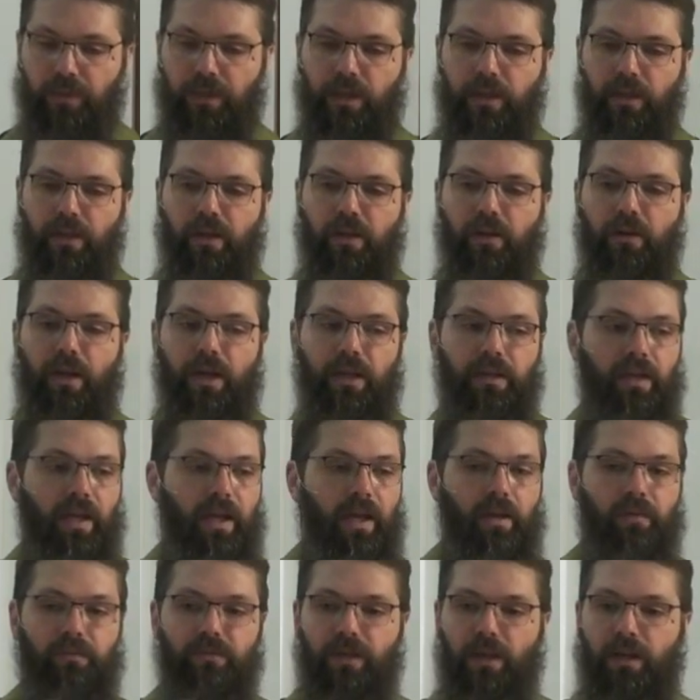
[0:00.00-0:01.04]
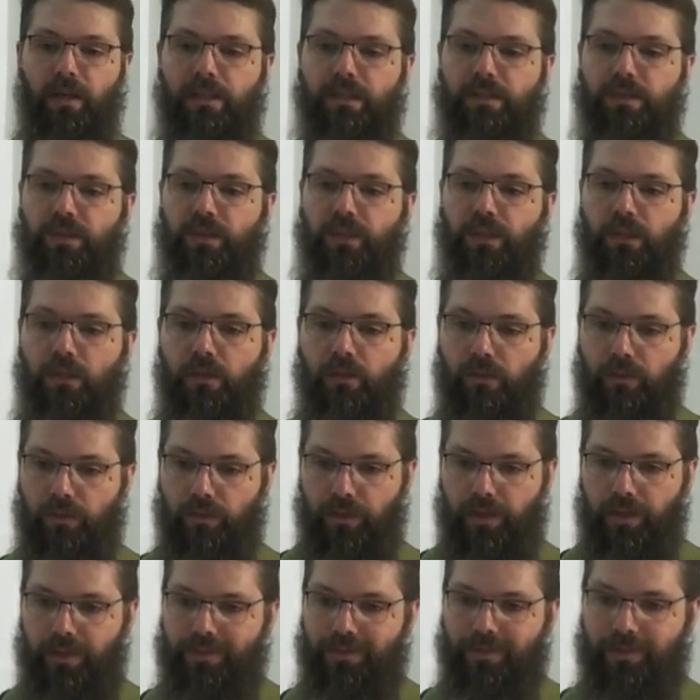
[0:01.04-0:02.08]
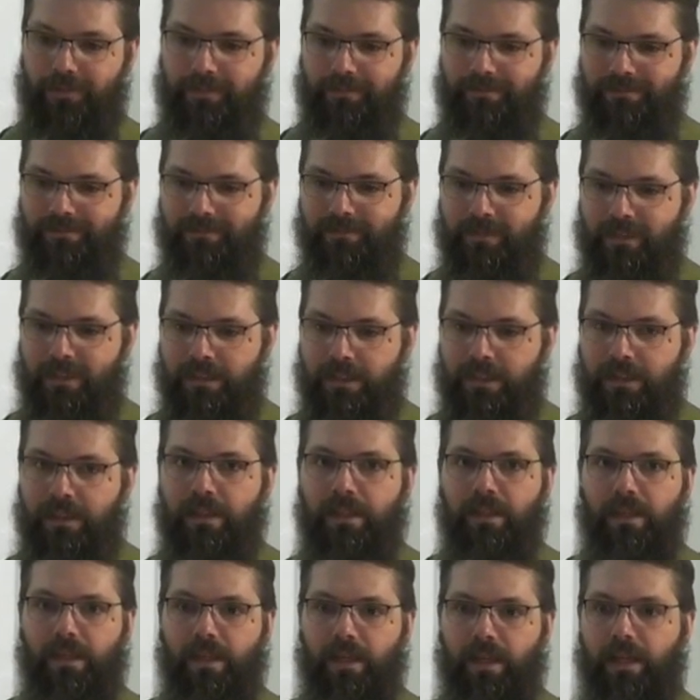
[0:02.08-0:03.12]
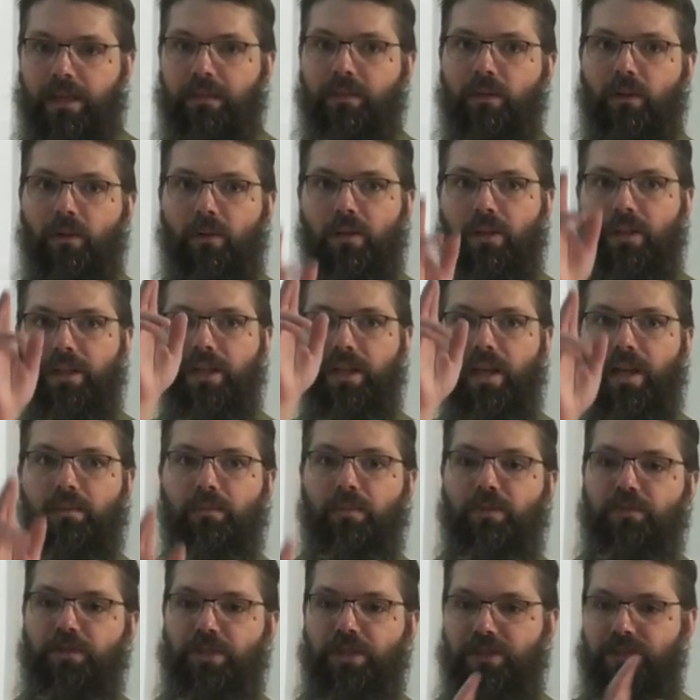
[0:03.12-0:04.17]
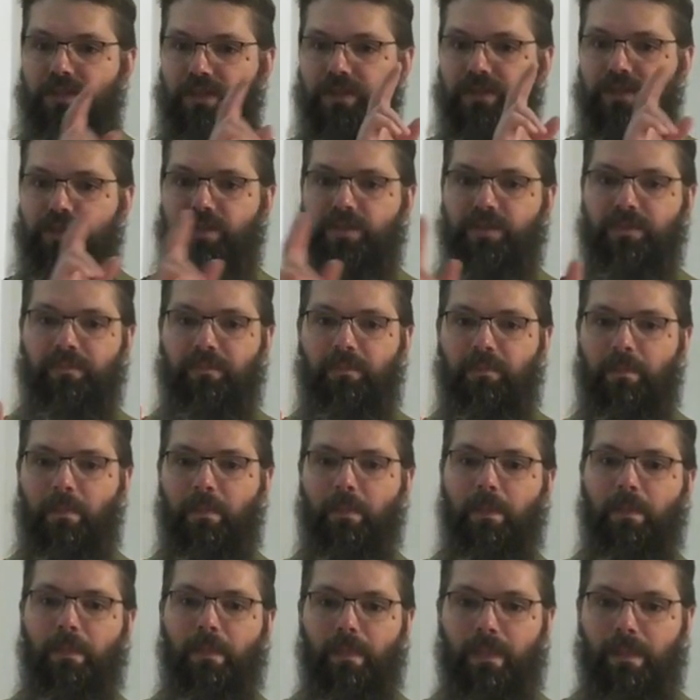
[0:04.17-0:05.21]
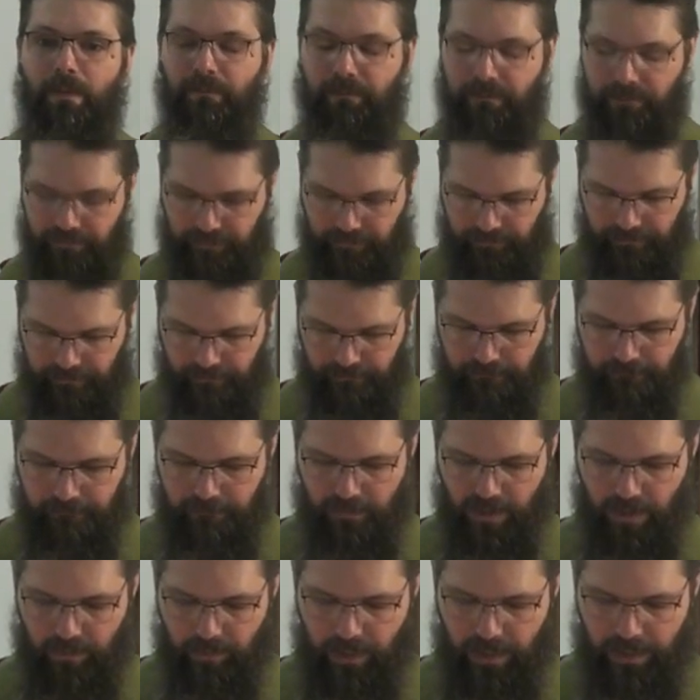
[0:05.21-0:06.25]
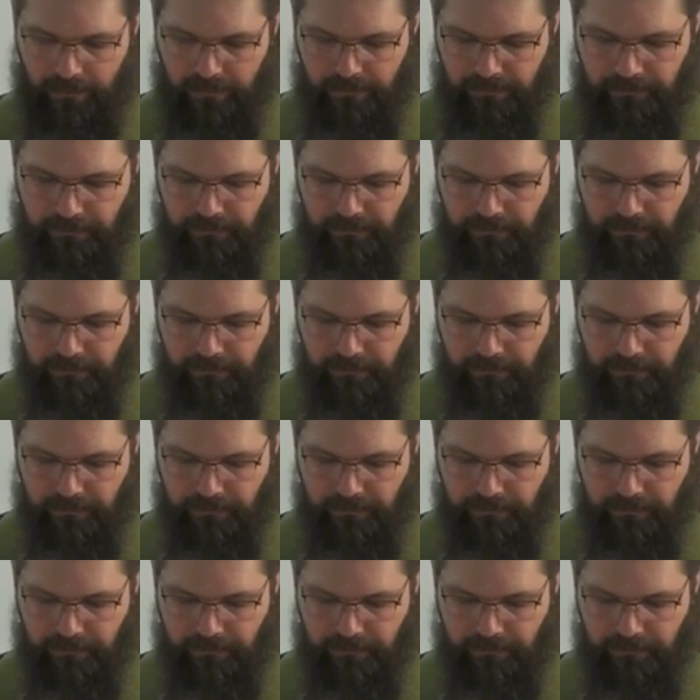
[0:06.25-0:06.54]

hear, and have not heard it. In the holy name of Jesus. Amen. Amen.